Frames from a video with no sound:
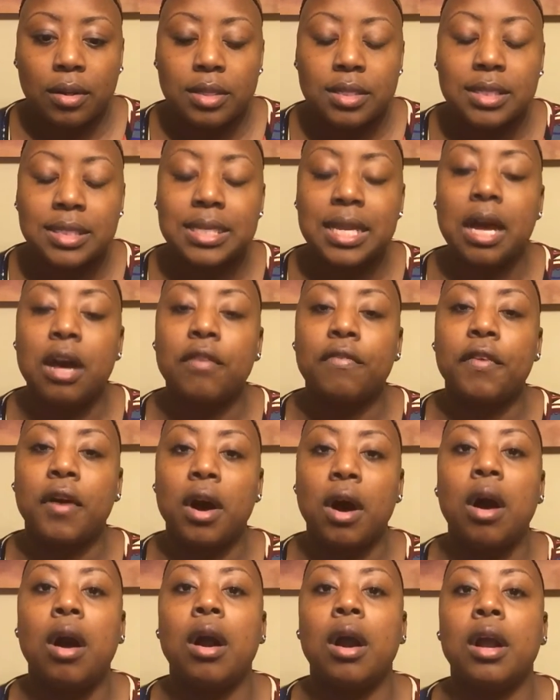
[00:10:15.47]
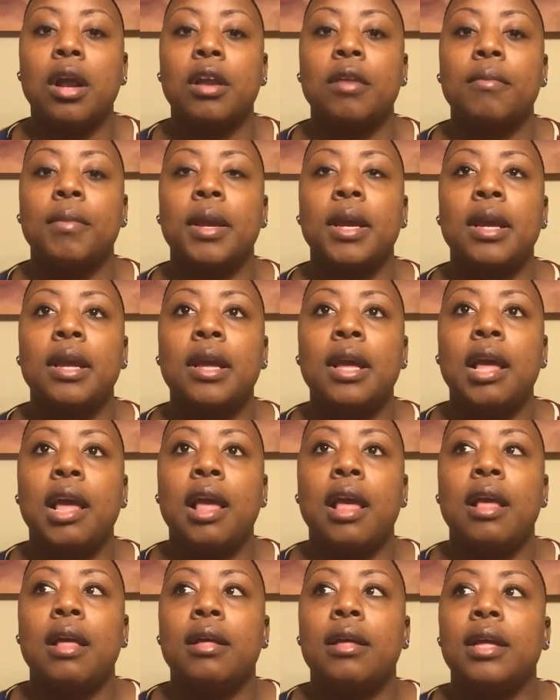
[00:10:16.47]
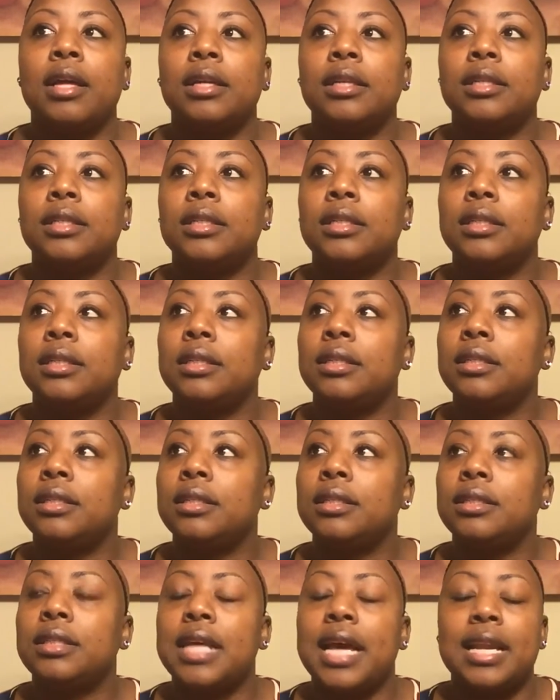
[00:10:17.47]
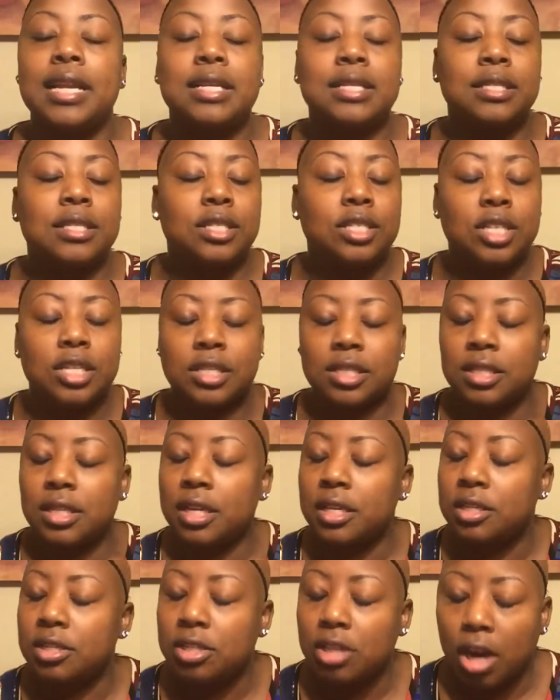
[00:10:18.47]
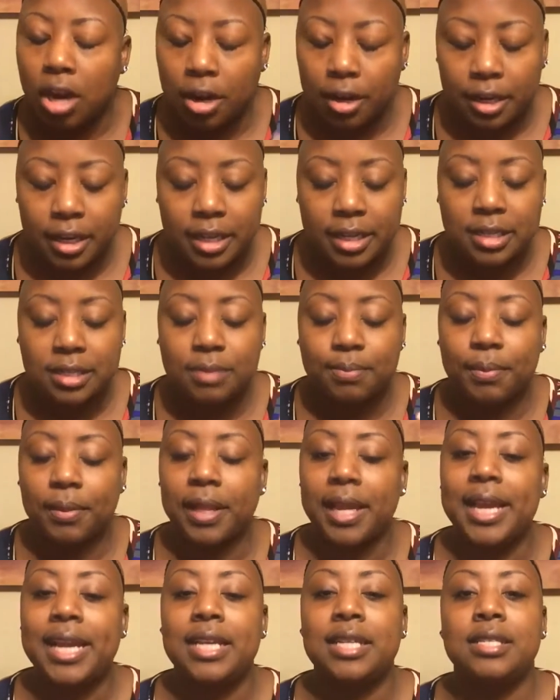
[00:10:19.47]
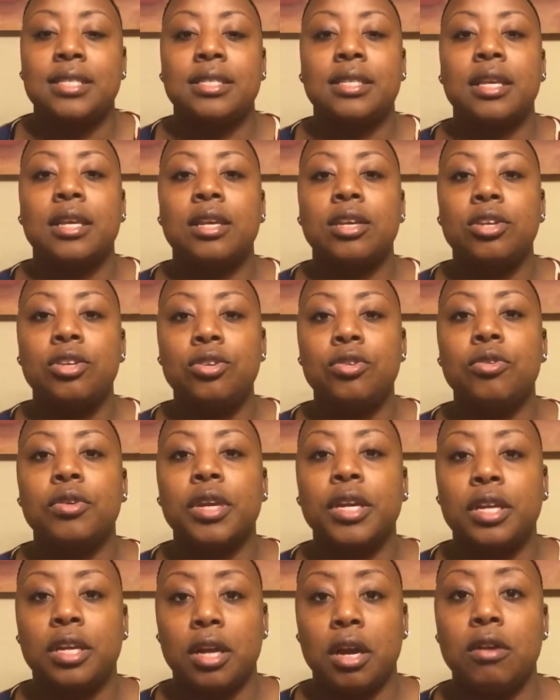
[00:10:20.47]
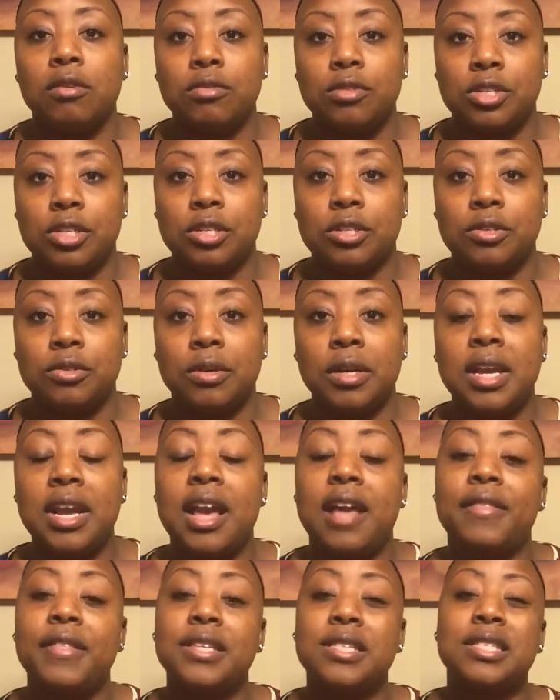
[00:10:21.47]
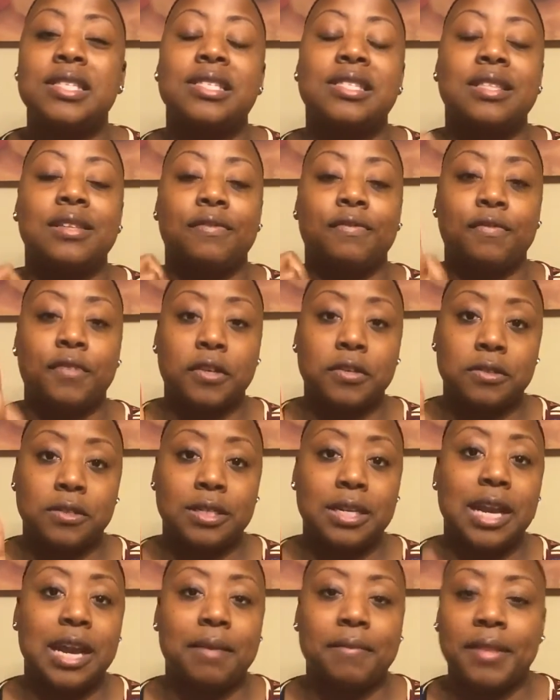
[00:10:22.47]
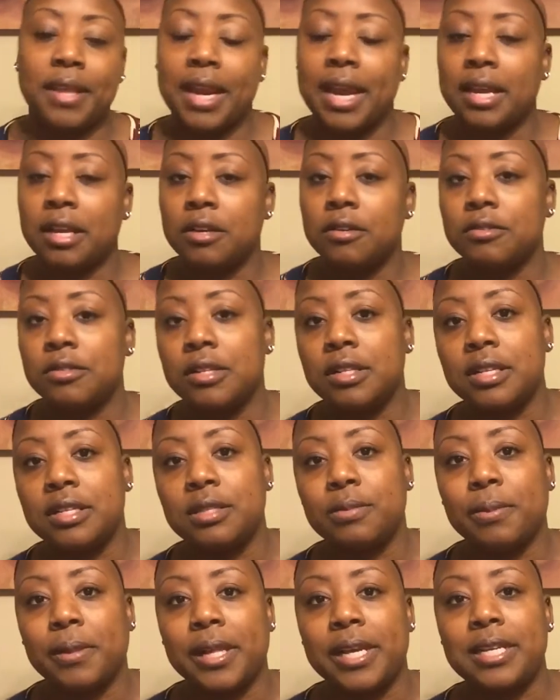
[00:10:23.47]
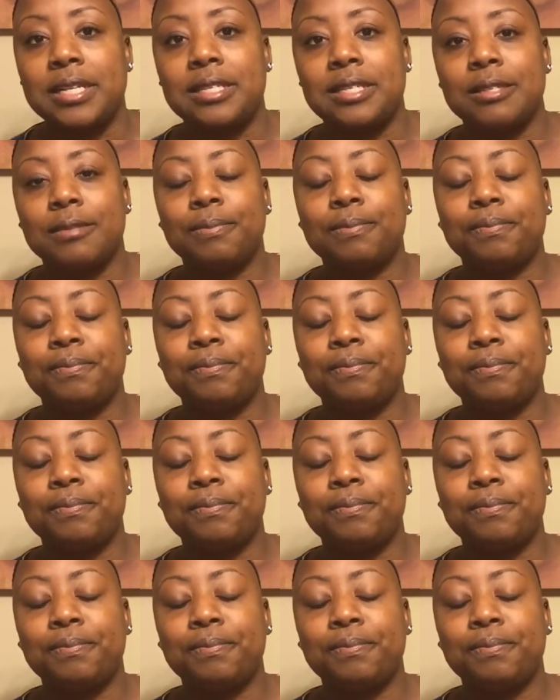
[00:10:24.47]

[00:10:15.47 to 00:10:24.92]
self-harm that is just the darkest place you could go to. And this is the first time that I go to this place.